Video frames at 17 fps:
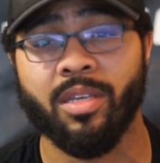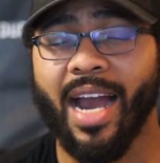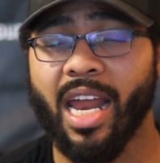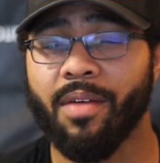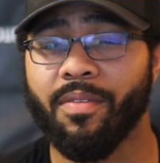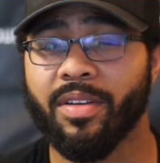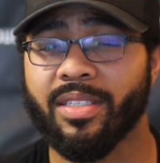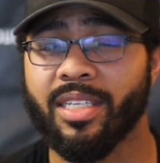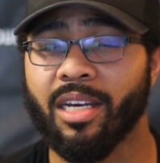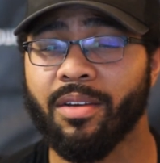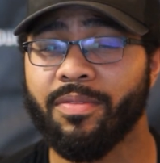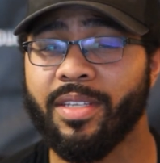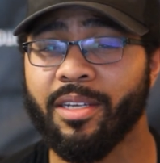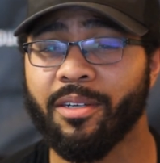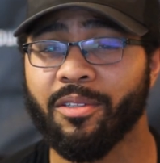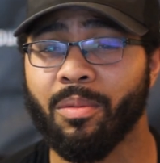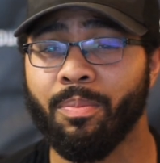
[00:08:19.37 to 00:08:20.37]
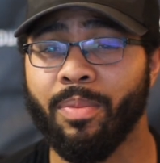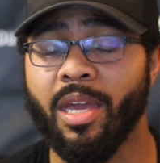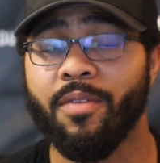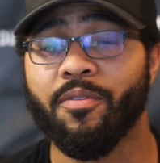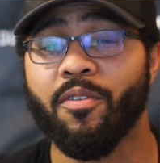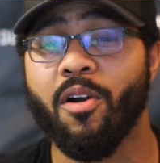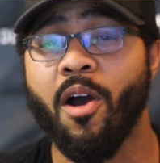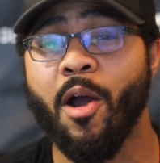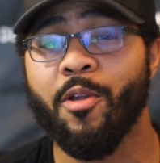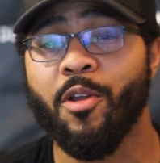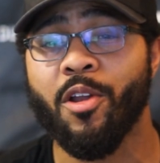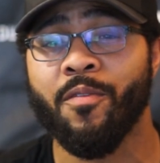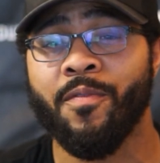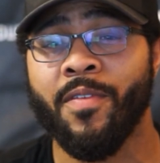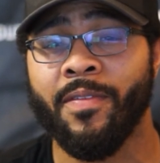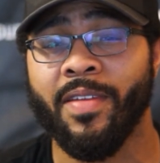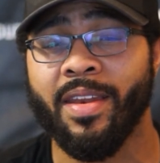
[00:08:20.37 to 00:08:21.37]
Kind of a tough deal to beat for
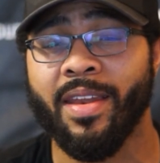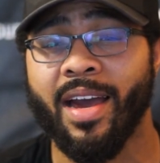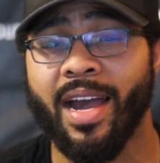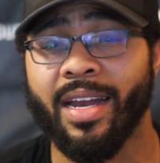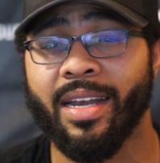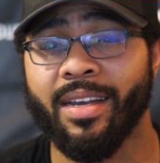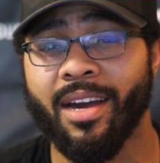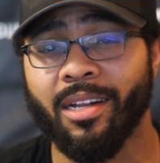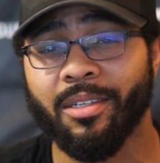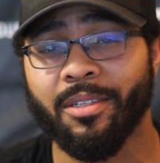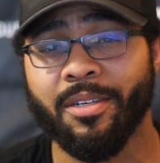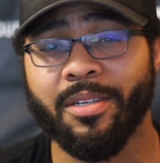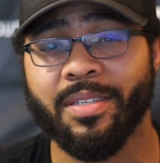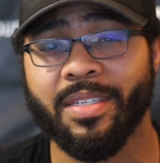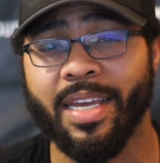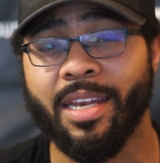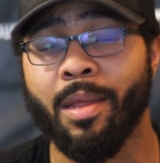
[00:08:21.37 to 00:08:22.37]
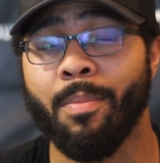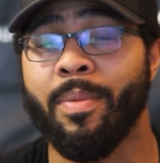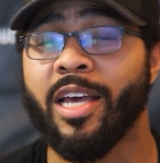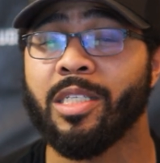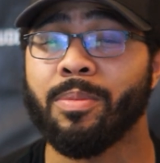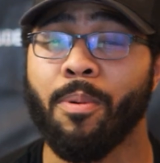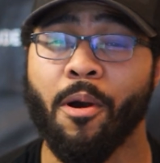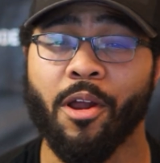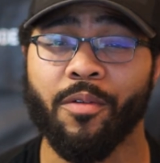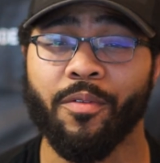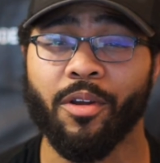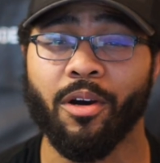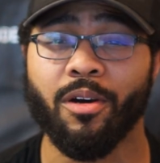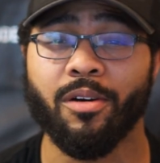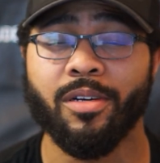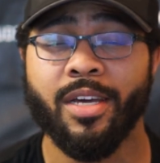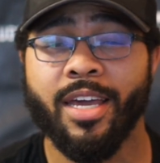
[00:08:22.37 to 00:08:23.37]
$159, and the best part of it
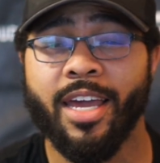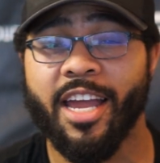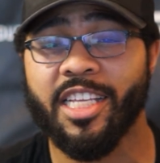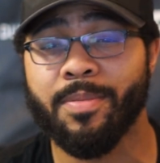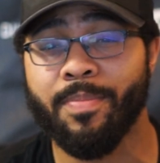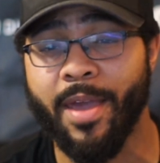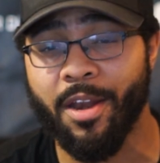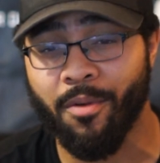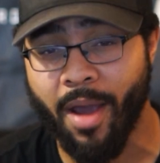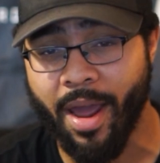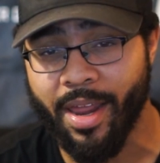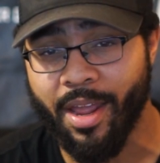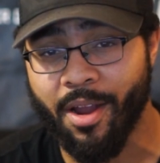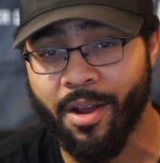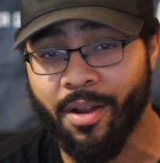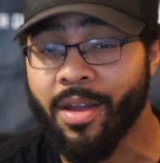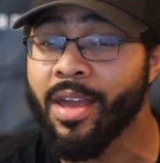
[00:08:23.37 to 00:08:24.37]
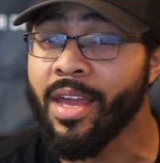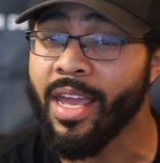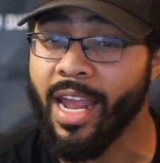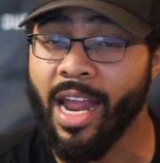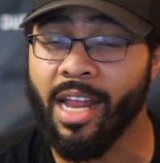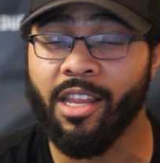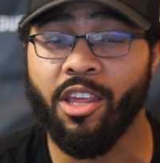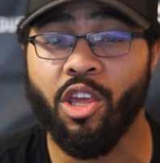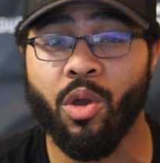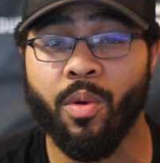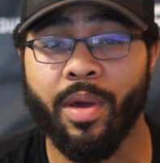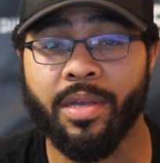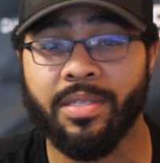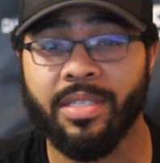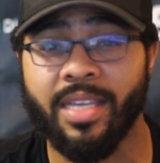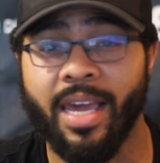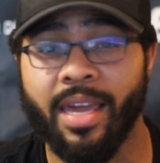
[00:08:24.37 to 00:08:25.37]
all, it's made right here in the
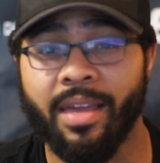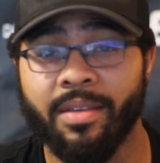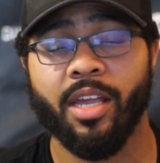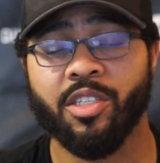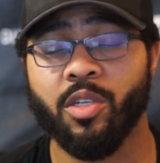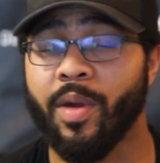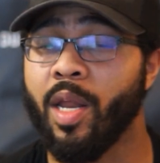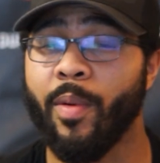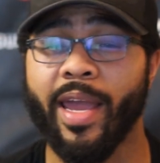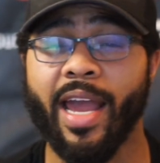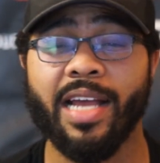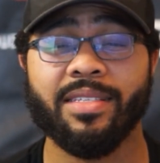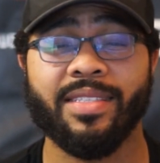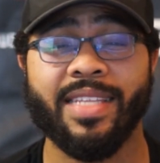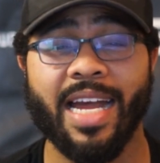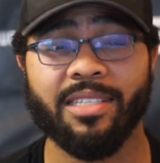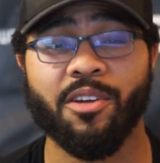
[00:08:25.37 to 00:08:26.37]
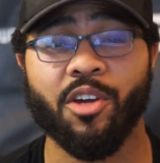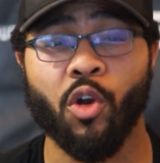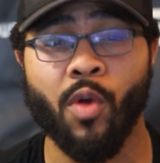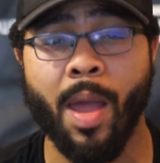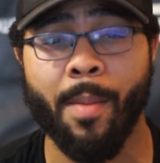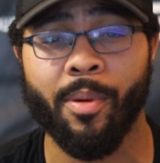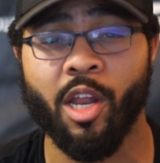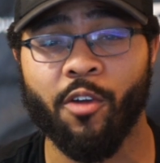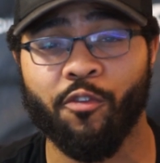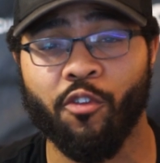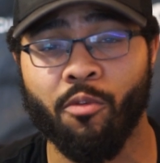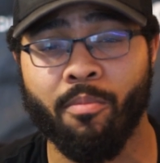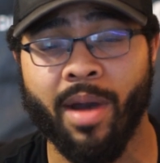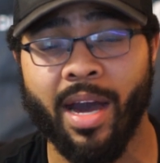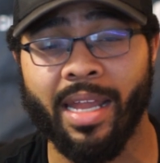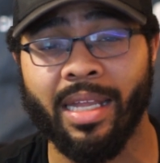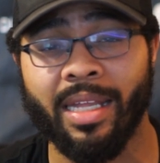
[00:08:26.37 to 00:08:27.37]
USA. So anyway, guys, that's gonna wrap it up for
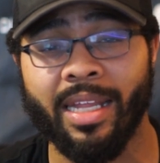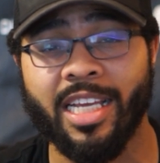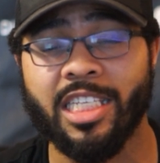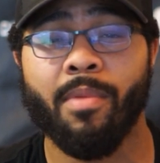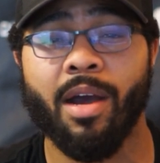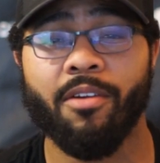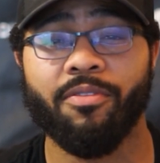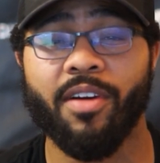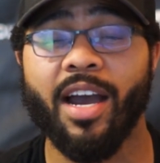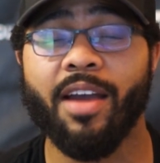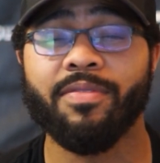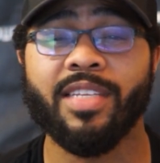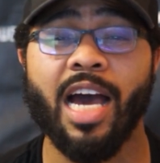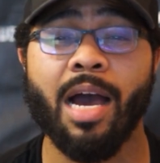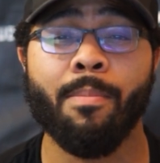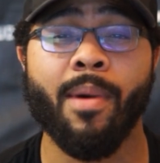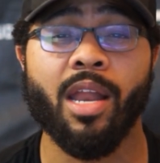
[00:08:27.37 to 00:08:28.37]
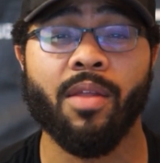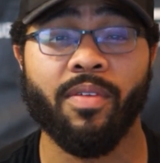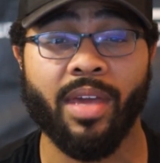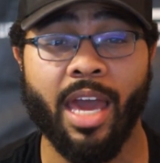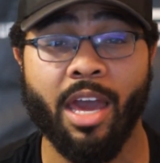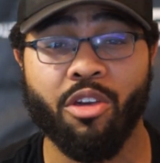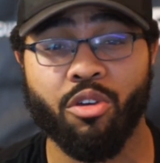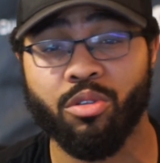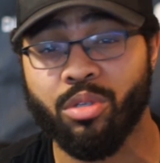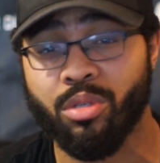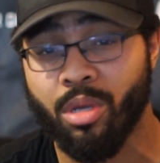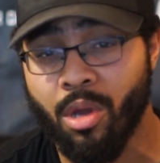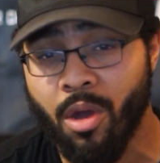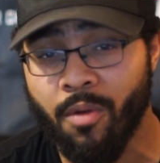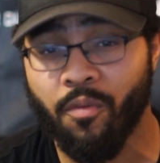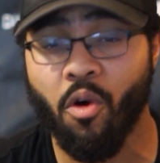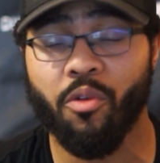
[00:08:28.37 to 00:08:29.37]
my list, my 5 top modifications
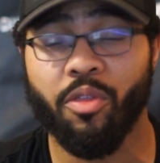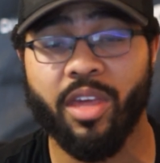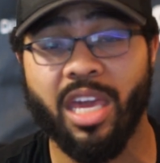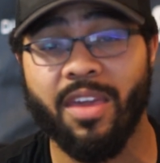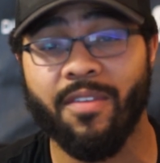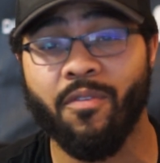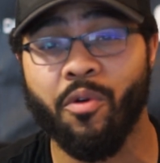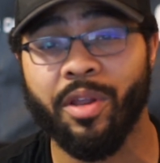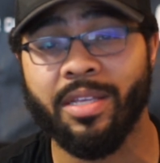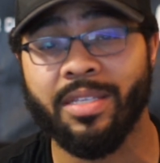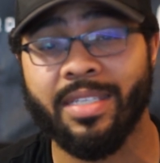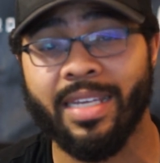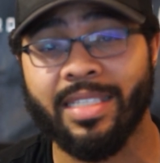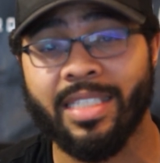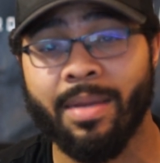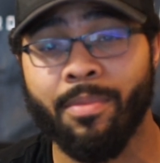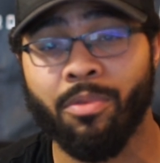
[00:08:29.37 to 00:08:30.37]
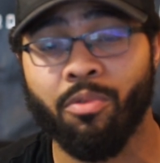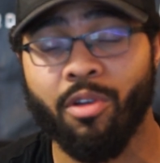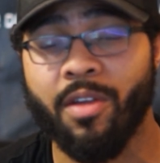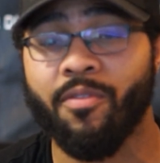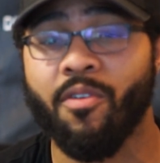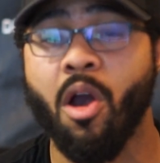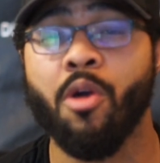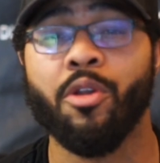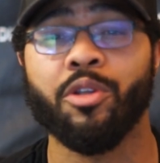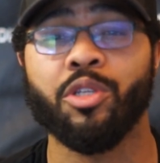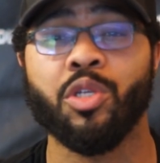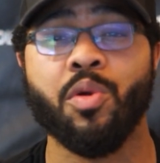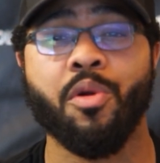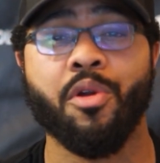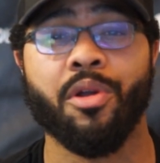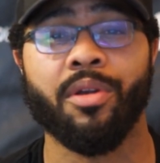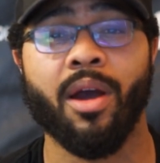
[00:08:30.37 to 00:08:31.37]
for the E46 M3 for under
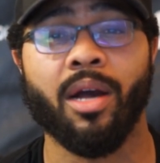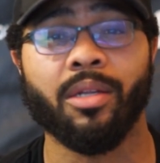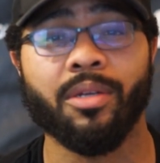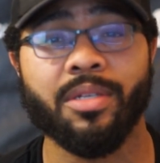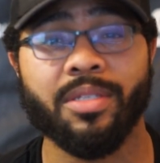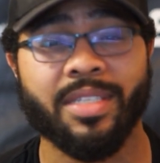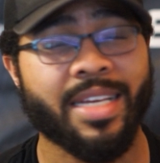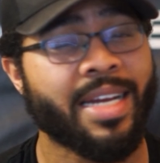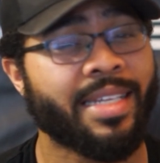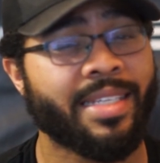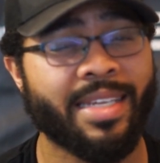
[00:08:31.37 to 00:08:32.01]
$200.